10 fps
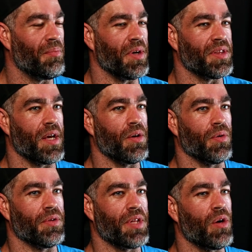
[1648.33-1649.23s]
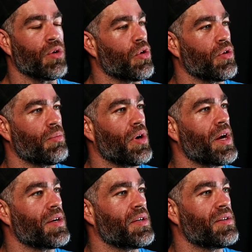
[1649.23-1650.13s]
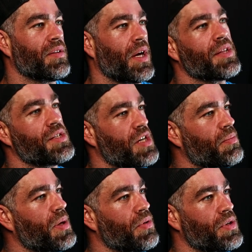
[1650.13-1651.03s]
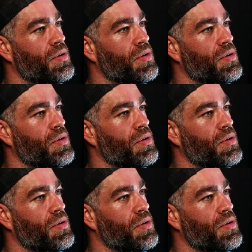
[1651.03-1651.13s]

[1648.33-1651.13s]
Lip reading: But they don't grow the brand like these other people do.